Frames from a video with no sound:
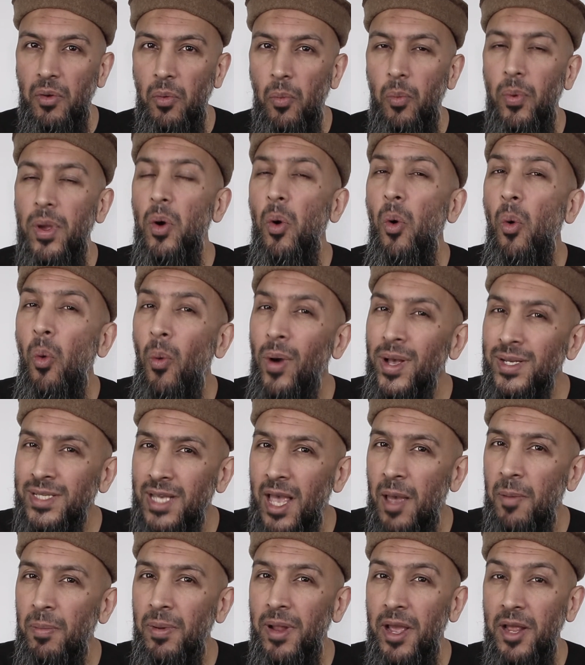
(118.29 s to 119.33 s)
We always
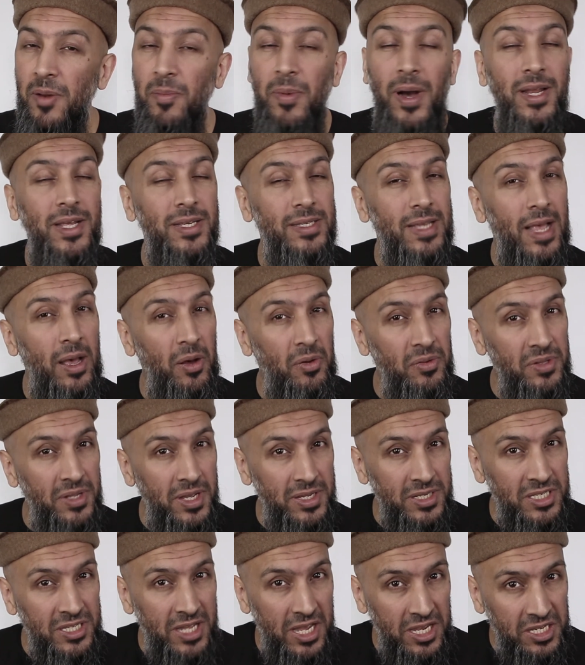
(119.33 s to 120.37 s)
get played by these elder
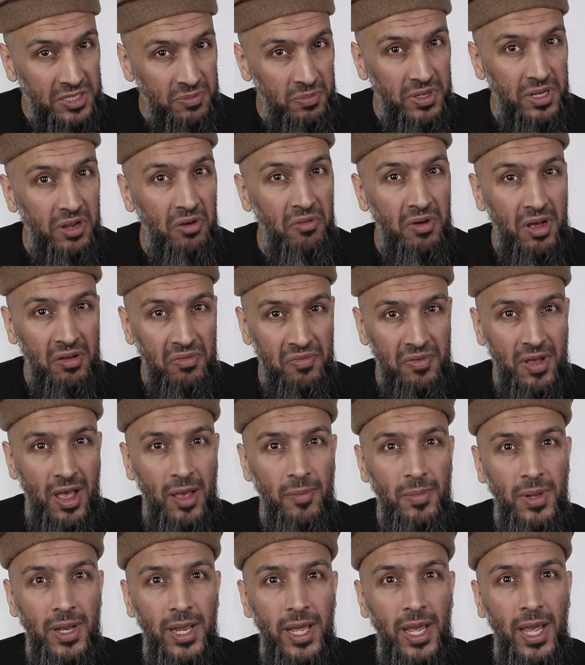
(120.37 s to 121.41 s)
statesmen of our
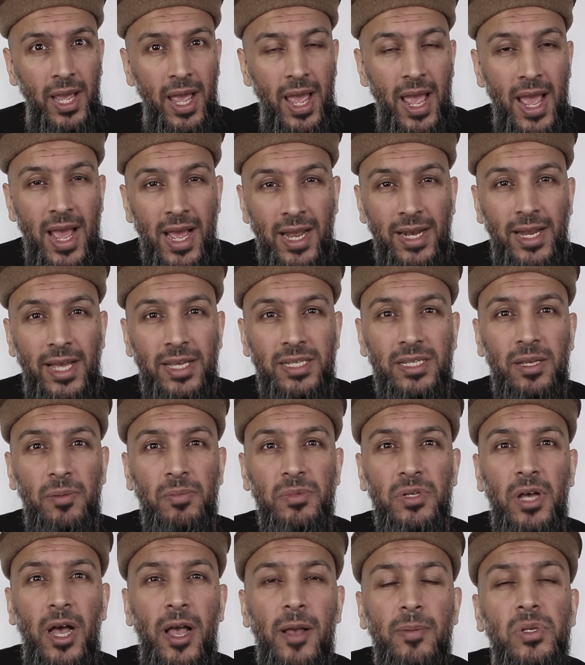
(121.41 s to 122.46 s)
family. They
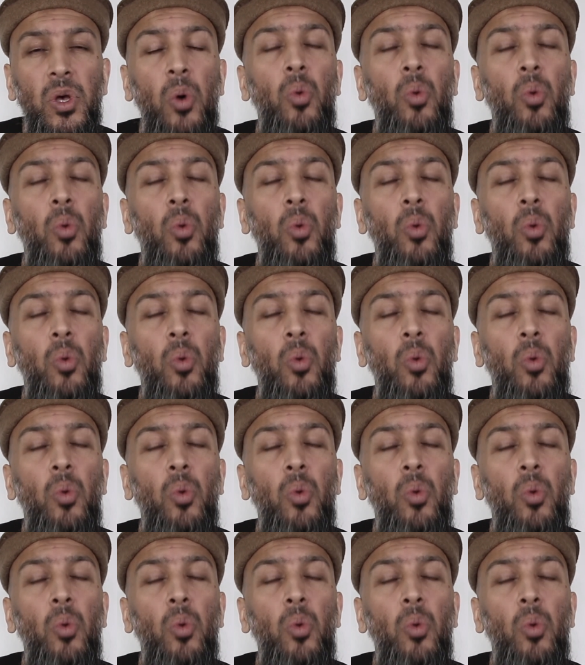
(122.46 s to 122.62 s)
sometimes